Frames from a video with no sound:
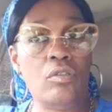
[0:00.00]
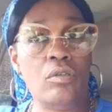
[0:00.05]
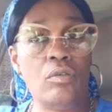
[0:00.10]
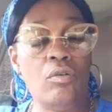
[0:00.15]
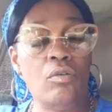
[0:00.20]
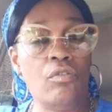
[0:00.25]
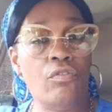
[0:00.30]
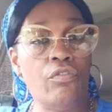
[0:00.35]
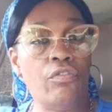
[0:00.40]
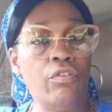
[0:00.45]

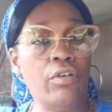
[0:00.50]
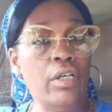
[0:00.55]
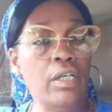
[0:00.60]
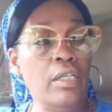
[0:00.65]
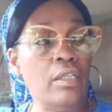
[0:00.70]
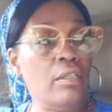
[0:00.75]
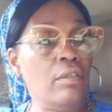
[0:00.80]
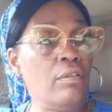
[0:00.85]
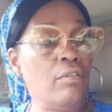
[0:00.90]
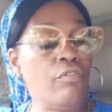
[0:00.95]

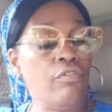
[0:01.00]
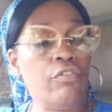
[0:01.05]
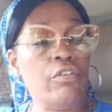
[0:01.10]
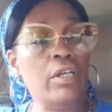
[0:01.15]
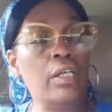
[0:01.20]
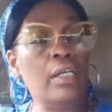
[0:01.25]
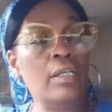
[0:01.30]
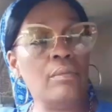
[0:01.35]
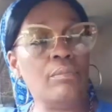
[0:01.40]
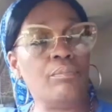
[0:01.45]

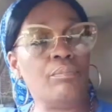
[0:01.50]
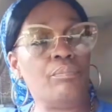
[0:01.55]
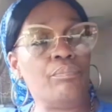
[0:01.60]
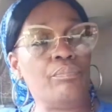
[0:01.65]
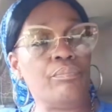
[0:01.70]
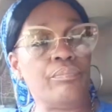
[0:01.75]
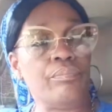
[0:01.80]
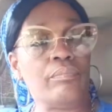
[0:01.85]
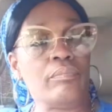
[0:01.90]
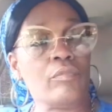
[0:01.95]
Fran
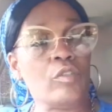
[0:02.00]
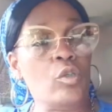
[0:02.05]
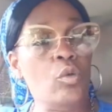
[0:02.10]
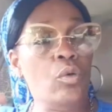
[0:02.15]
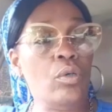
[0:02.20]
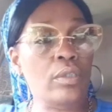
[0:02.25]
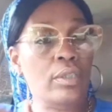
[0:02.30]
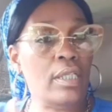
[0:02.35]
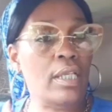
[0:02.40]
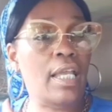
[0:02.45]

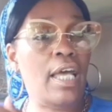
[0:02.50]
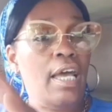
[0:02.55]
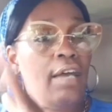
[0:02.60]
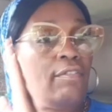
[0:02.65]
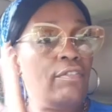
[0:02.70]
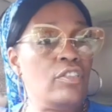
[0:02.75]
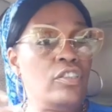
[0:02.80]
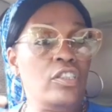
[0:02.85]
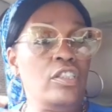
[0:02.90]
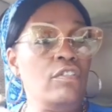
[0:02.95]
caught the
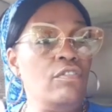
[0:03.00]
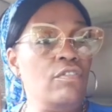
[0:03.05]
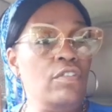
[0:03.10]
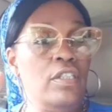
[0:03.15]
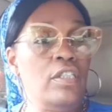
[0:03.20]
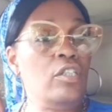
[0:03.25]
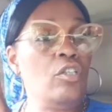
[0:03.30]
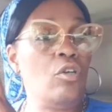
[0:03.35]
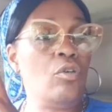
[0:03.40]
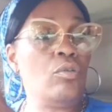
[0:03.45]
live and she
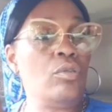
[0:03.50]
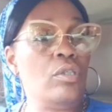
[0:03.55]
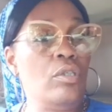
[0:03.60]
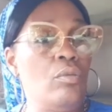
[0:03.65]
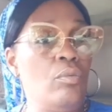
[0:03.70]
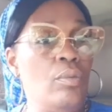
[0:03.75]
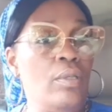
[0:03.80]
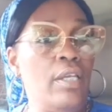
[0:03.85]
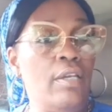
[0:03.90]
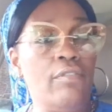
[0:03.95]
videoed it or
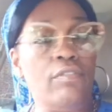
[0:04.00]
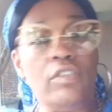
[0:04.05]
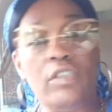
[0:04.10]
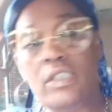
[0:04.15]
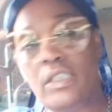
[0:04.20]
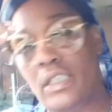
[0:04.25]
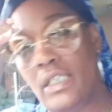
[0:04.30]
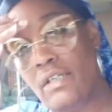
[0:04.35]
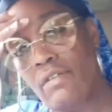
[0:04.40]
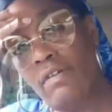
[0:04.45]
whatever
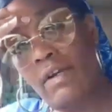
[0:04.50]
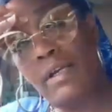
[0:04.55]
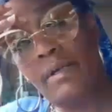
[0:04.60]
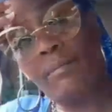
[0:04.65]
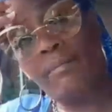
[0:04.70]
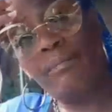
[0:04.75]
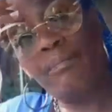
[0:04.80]
she did, right?